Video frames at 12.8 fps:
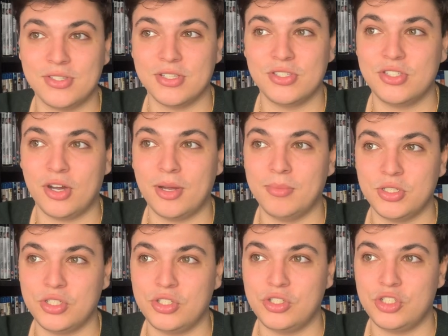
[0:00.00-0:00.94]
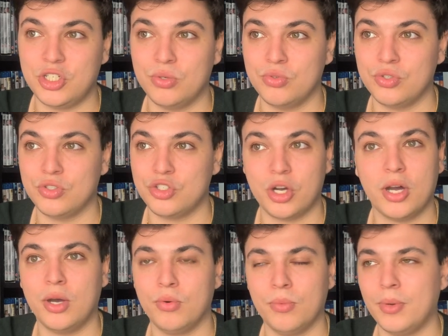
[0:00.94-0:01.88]
the Timeless
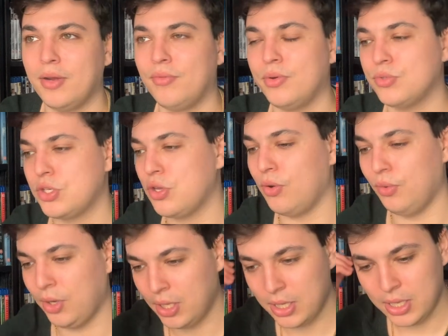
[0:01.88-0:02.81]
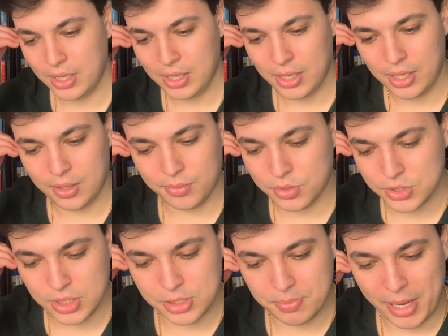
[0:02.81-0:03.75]
Child or whatever it was called. It
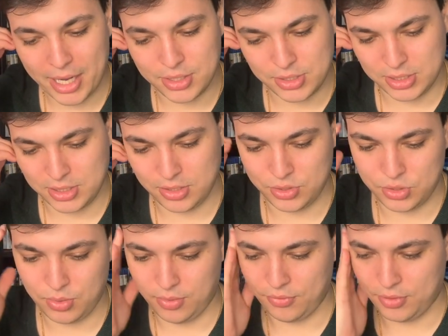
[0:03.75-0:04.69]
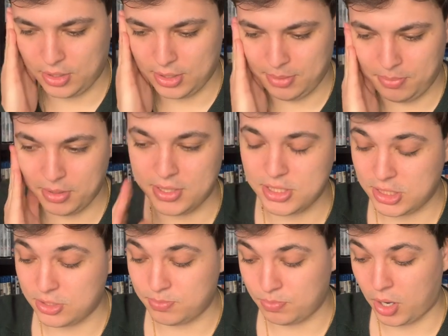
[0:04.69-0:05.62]
wasn't as bad as the Series 12 finale. But this
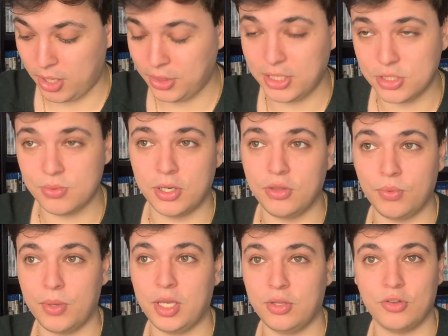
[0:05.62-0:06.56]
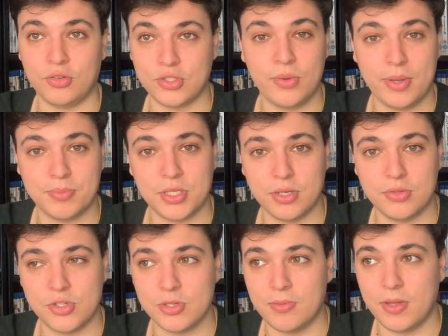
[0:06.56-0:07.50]
is, I think it's one of the weaker Doctor Who
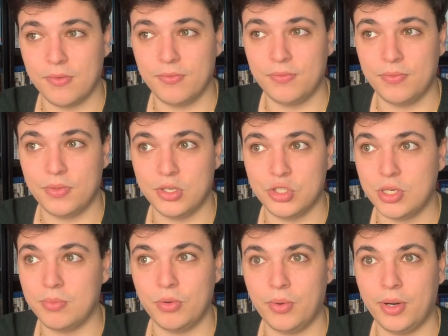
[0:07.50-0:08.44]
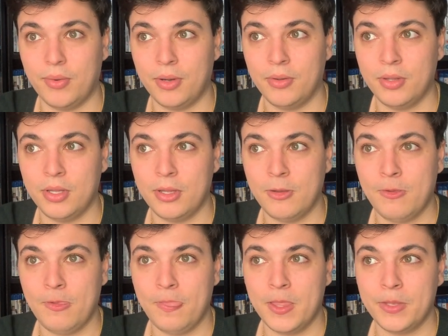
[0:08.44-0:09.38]
episodes of the Chibnall era.
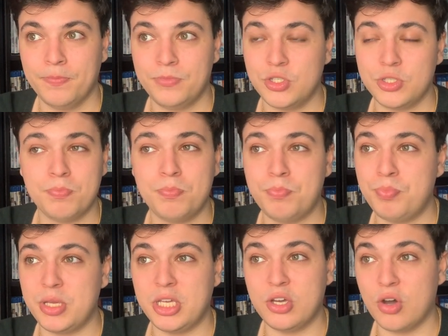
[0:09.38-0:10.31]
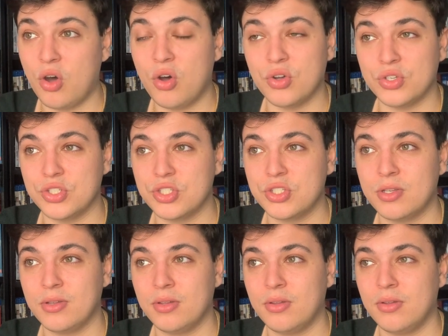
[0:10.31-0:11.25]
Just because
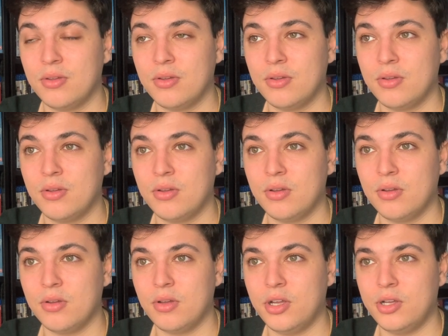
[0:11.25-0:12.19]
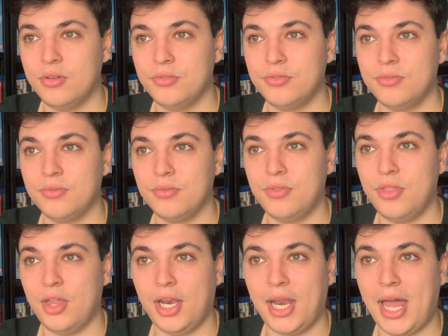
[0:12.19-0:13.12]
of
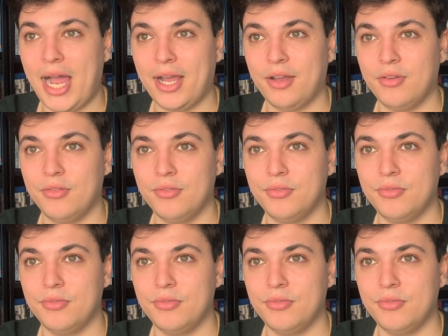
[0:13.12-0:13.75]
the lack of